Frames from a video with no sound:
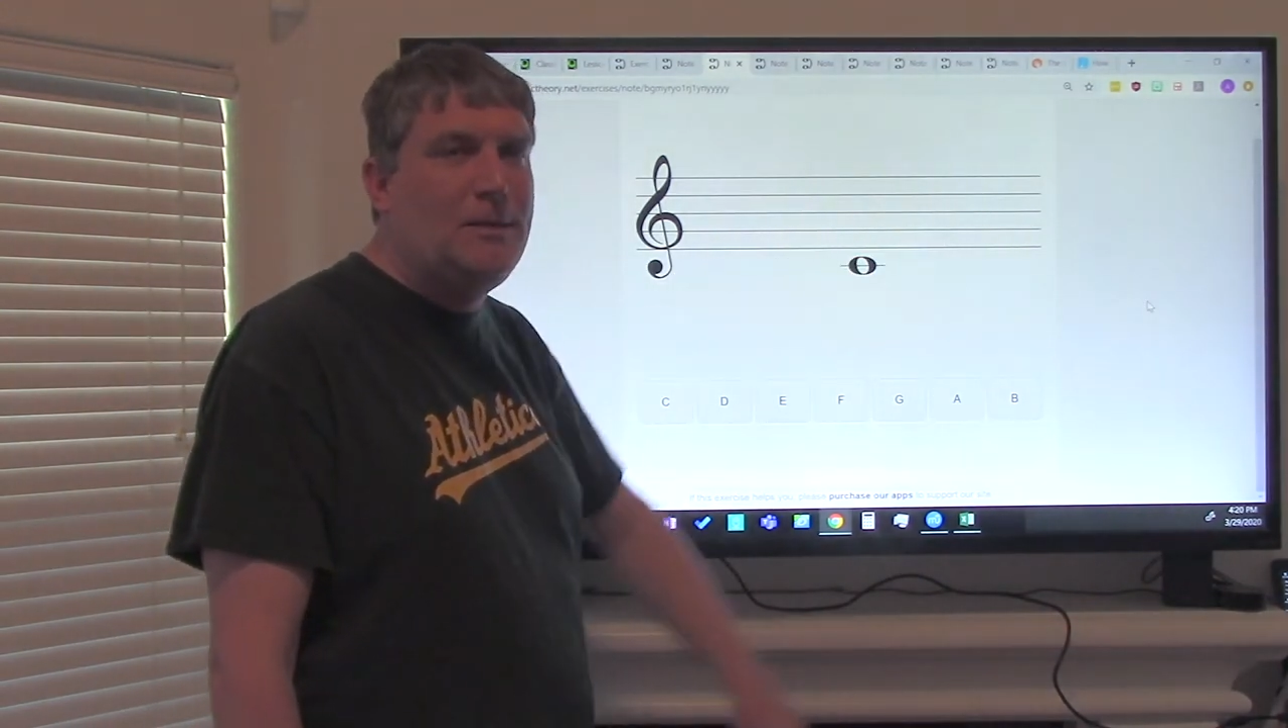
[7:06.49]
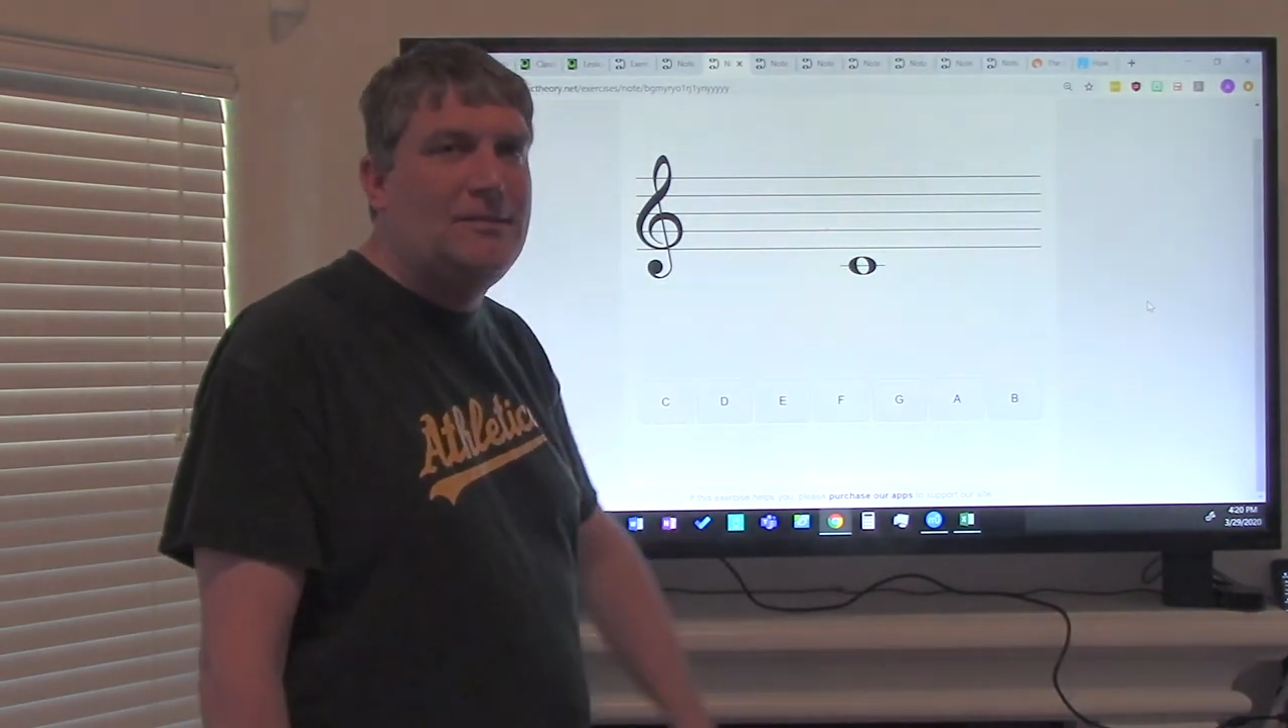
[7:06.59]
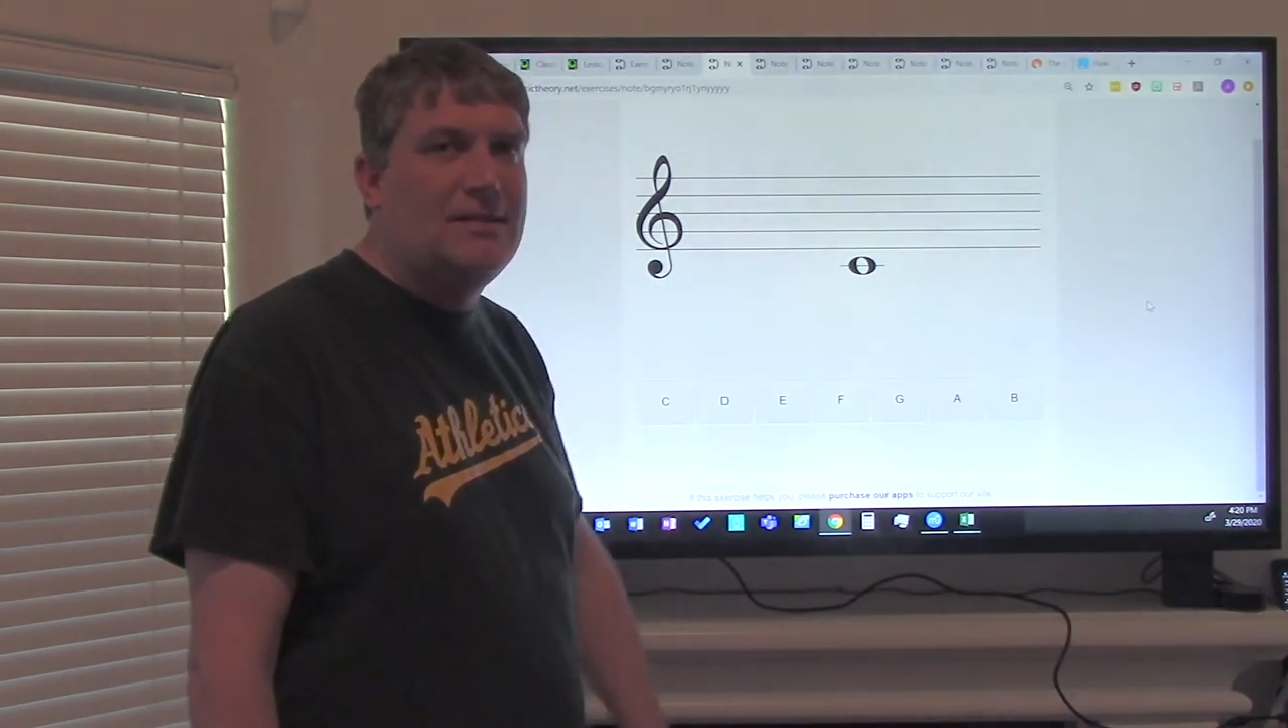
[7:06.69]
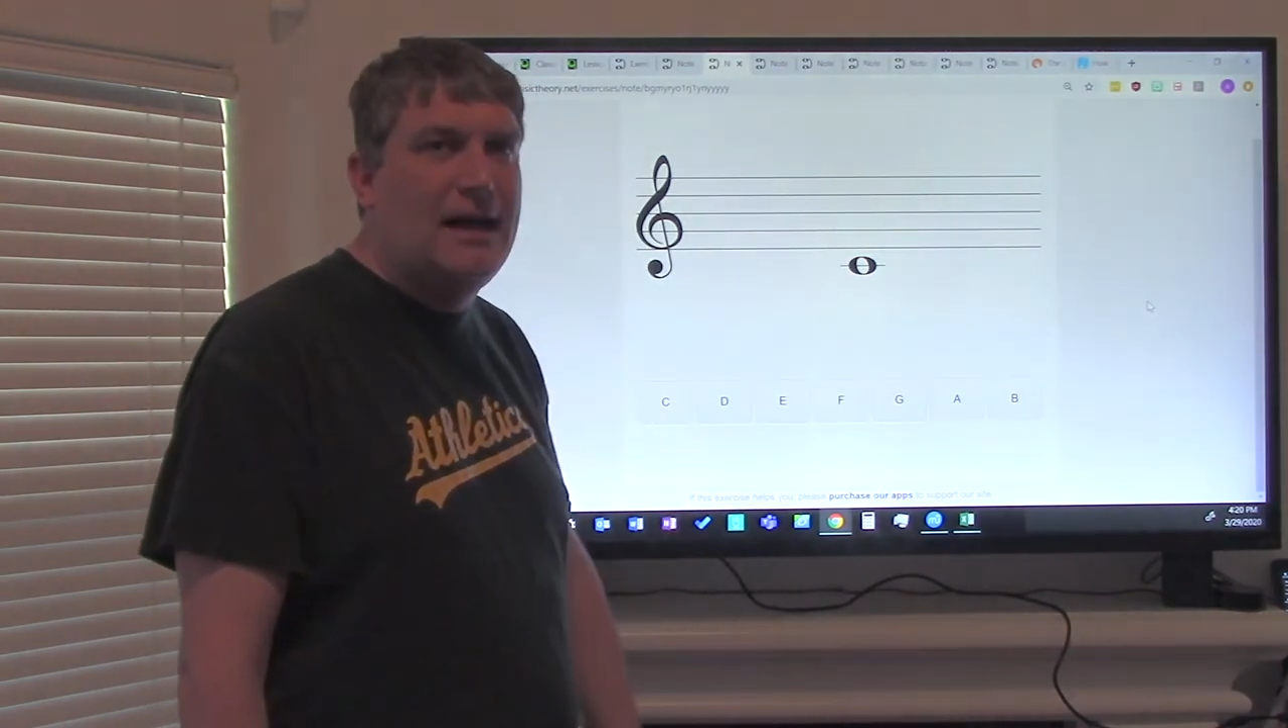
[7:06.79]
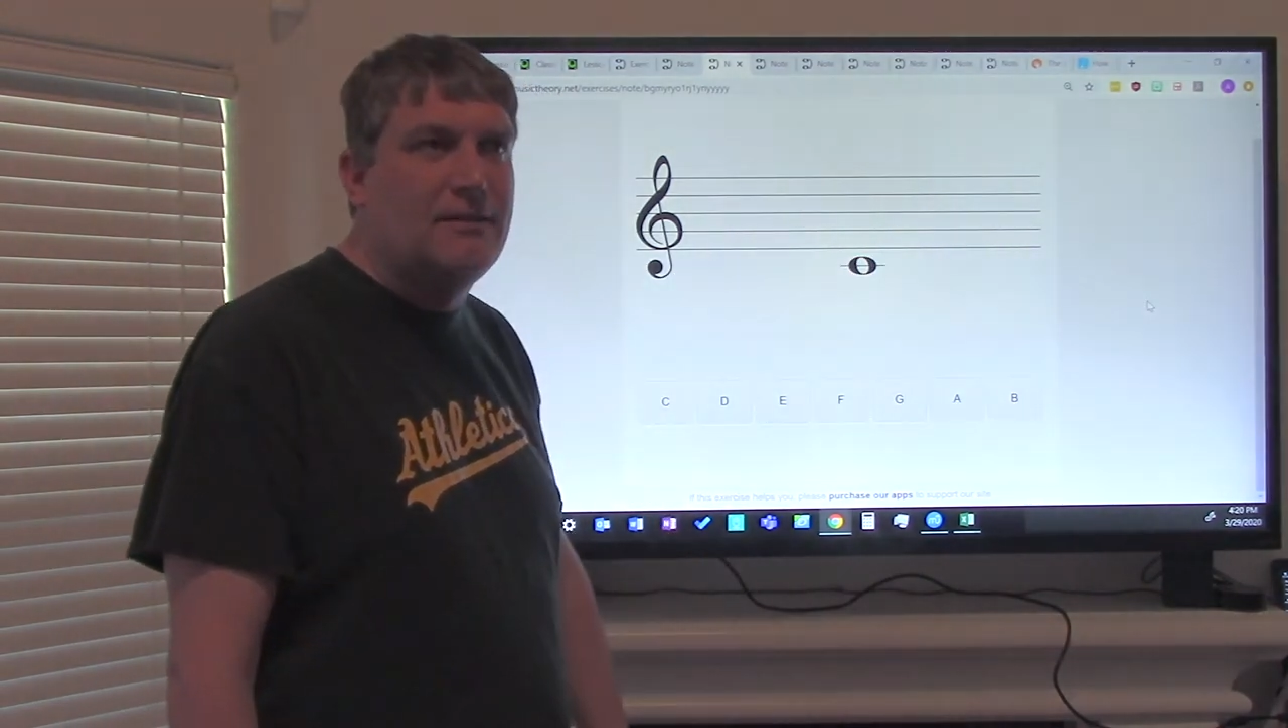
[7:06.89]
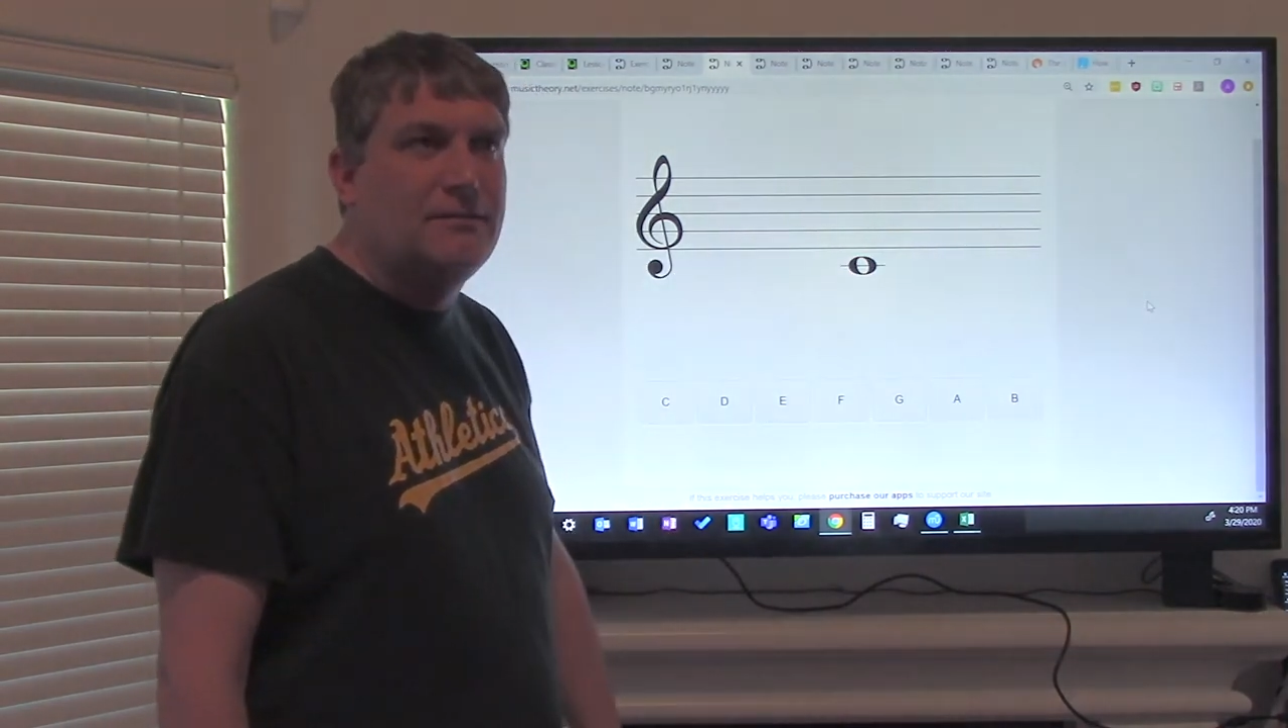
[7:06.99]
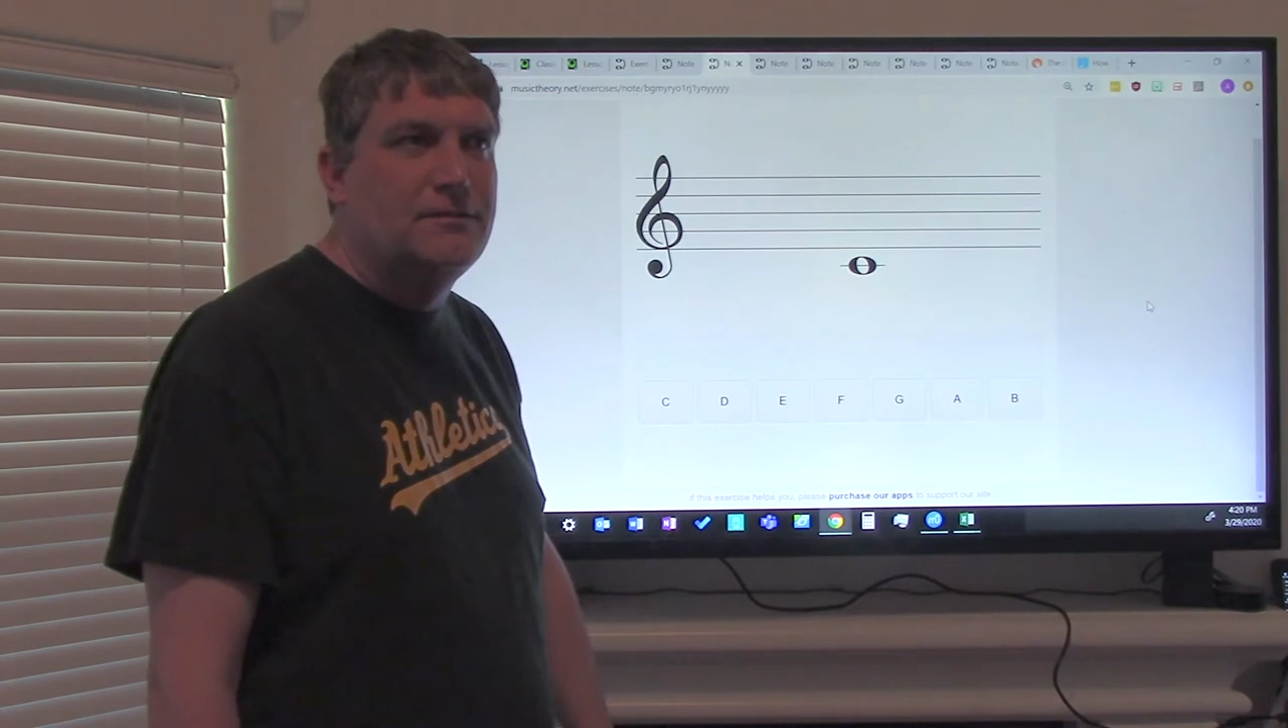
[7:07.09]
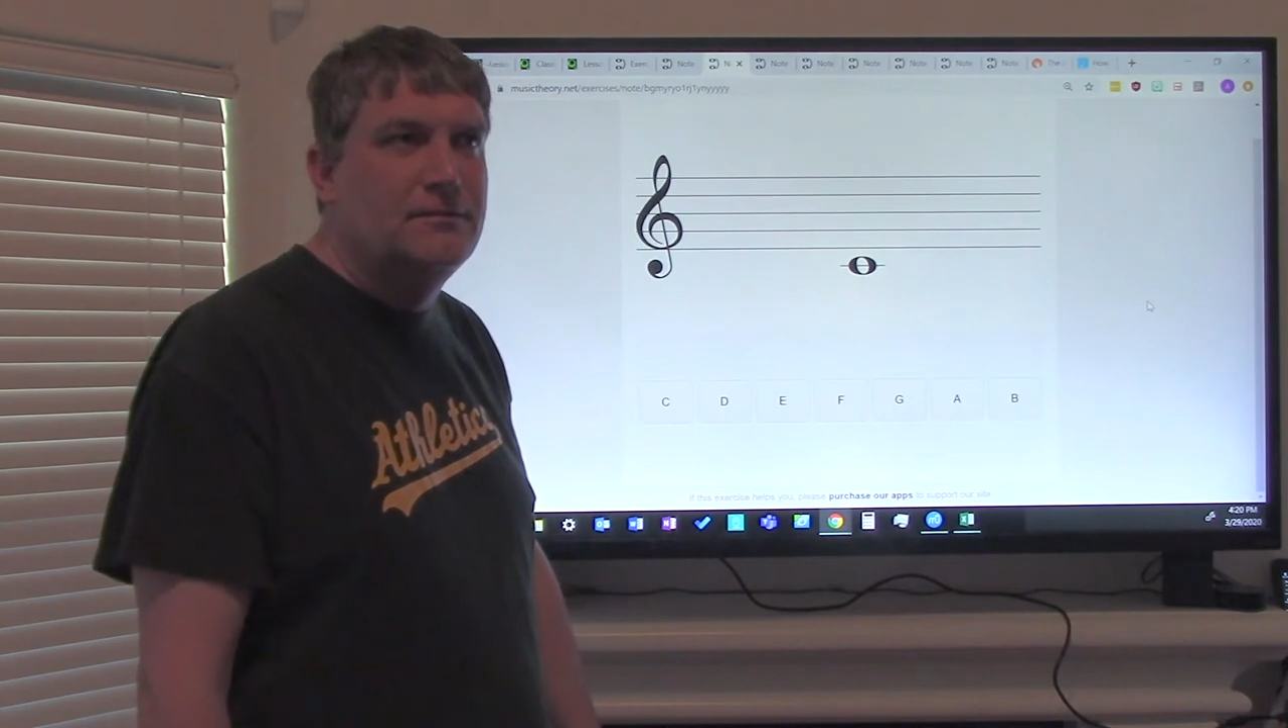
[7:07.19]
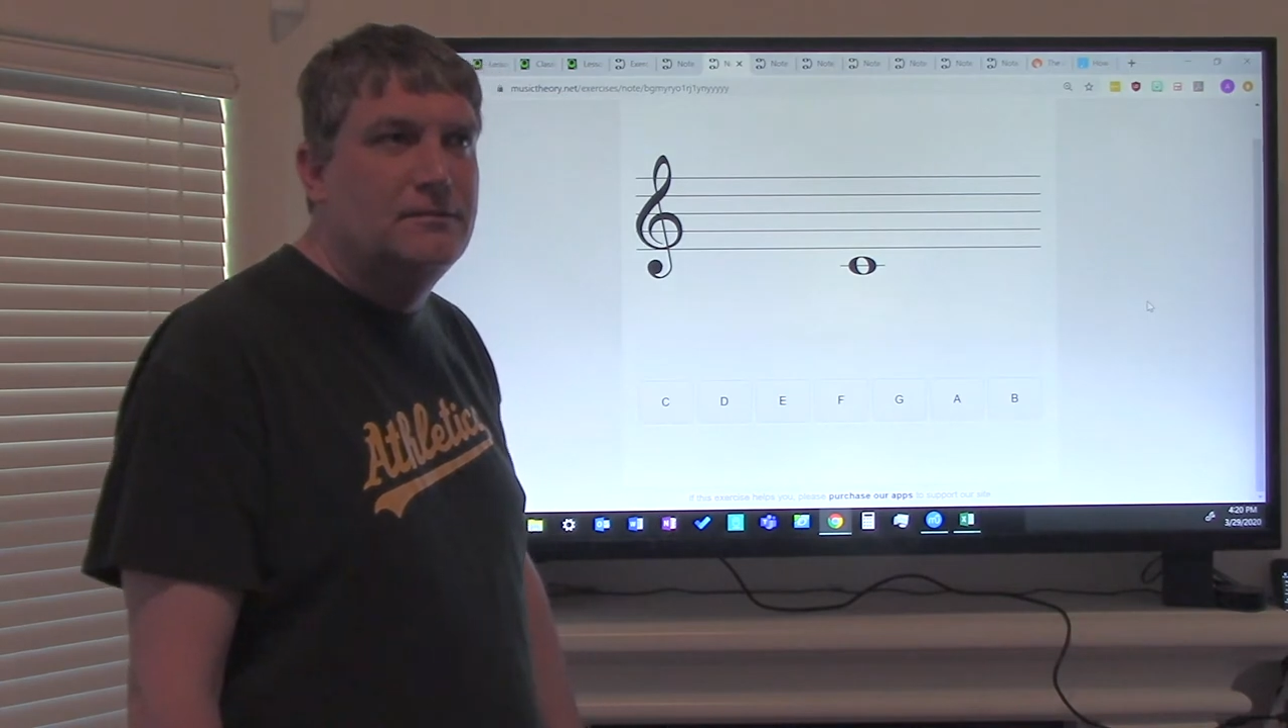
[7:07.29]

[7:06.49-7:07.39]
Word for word: space F.